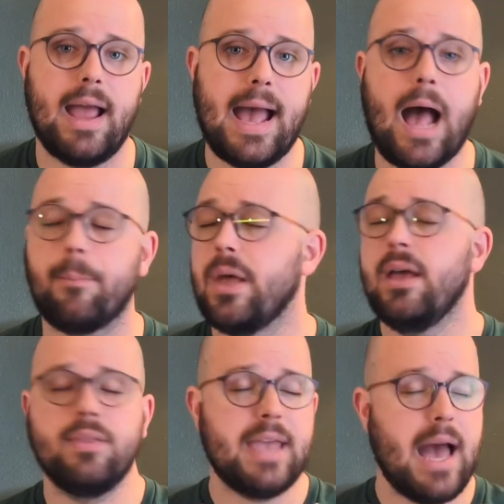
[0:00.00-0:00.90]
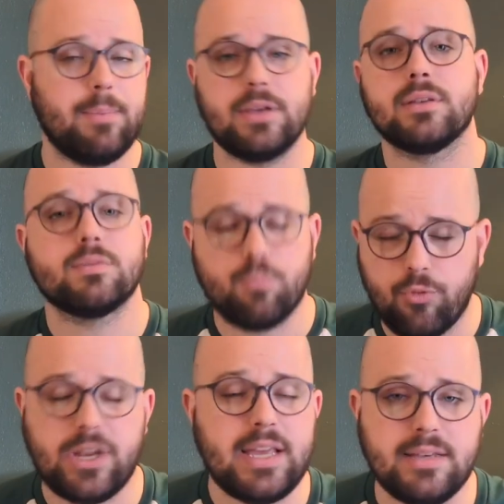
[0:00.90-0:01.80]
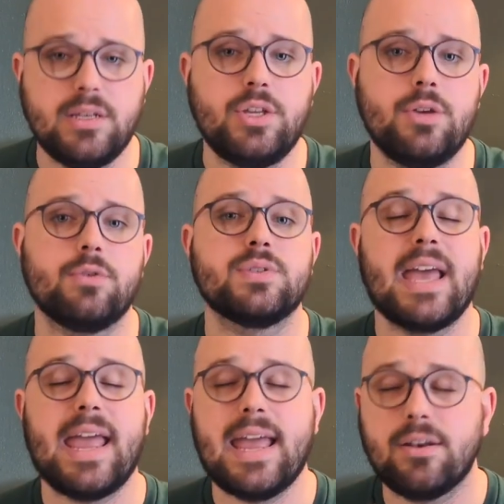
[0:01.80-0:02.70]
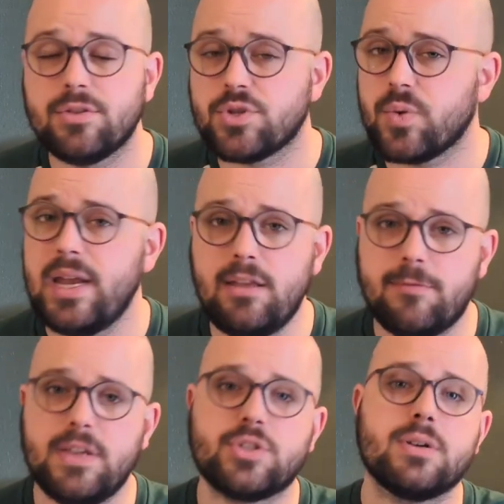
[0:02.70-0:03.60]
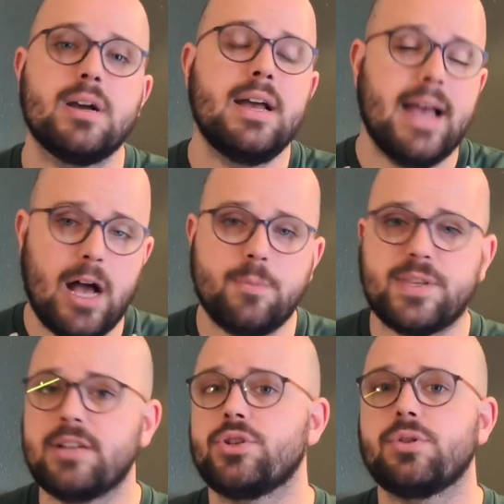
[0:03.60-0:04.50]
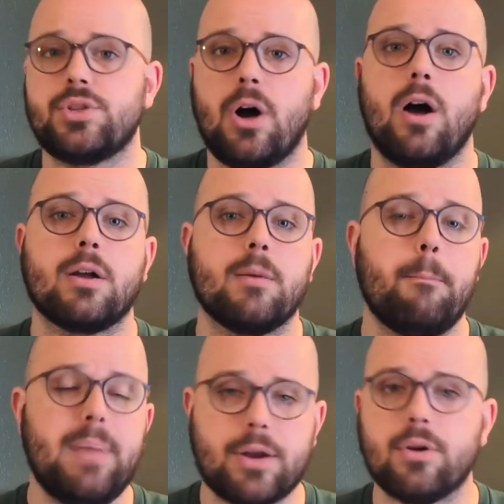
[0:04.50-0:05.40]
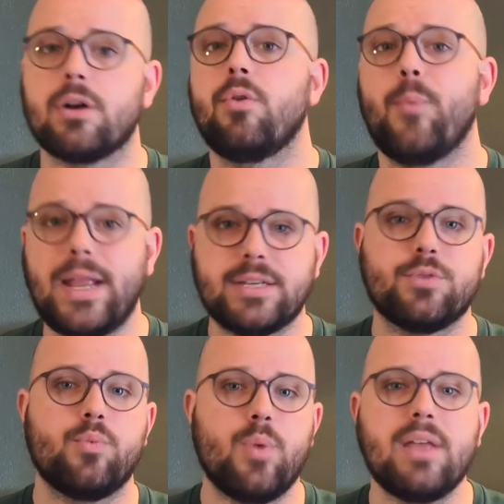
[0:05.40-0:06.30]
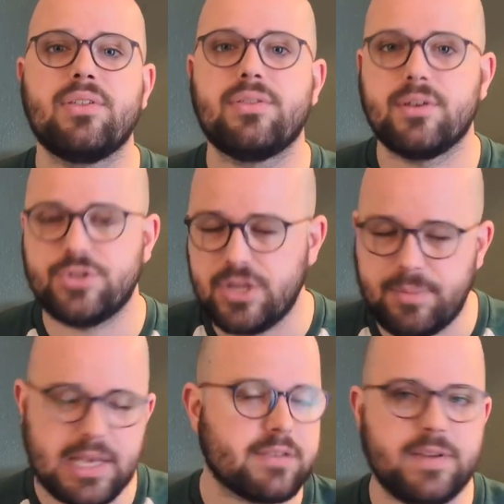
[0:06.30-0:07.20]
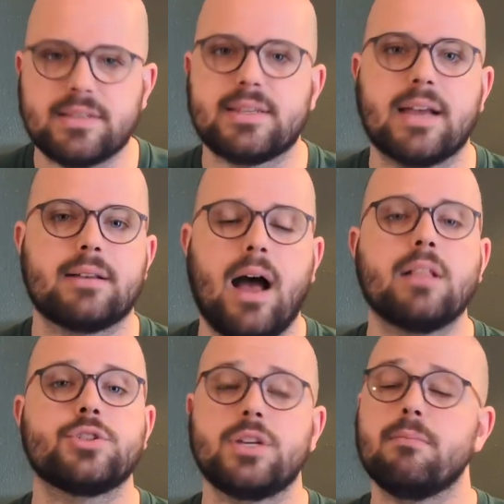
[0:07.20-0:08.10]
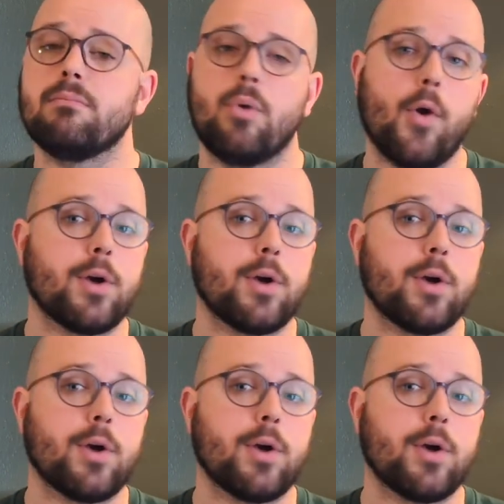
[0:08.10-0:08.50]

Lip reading: app. The app is pretty easy to use, and the training feature helps get your dog better acquainted with the GPS fence technology more